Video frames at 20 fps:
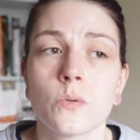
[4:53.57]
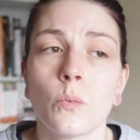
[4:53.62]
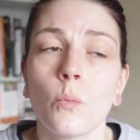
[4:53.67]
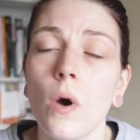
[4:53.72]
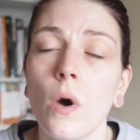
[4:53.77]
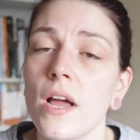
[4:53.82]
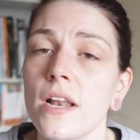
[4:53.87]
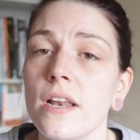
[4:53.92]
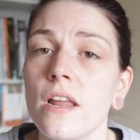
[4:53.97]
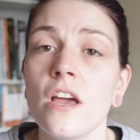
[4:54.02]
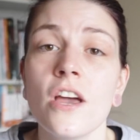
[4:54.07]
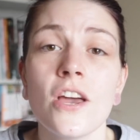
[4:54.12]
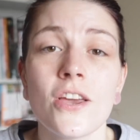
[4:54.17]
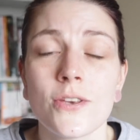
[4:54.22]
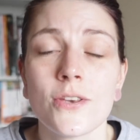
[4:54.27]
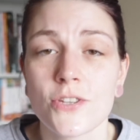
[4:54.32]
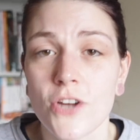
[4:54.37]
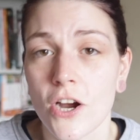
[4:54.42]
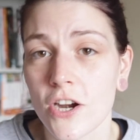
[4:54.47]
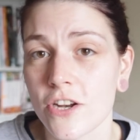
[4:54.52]
One,
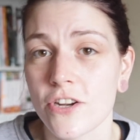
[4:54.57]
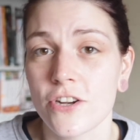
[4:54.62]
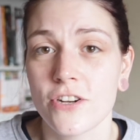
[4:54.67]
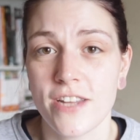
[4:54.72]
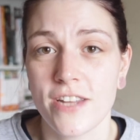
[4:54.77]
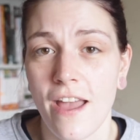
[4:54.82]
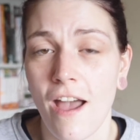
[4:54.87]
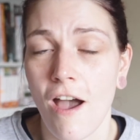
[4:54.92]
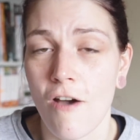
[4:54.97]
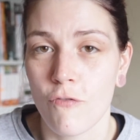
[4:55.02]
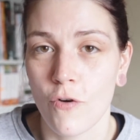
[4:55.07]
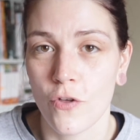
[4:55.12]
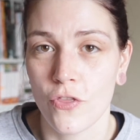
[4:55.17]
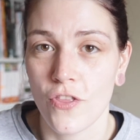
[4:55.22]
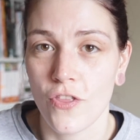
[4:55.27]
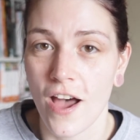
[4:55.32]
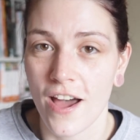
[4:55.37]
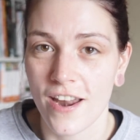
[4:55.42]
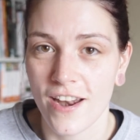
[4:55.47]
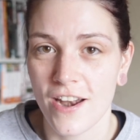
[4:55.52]
you started your day off with
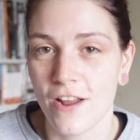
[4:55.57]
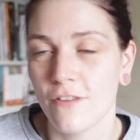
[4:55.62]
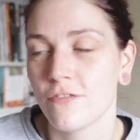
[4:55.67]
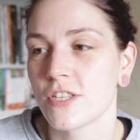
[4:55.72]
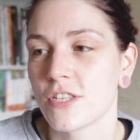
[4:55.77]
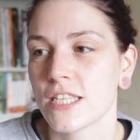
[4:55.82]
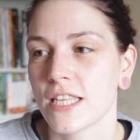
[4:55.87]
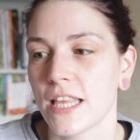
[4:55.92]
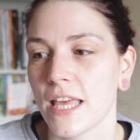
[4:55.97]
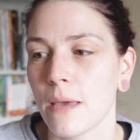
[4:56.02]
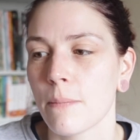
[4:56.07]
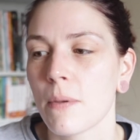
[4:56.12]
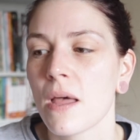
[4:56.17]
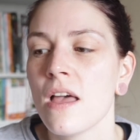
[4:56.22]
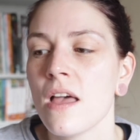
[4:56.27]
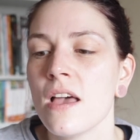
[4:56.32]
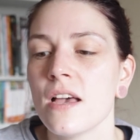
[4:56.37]
not enough sleep.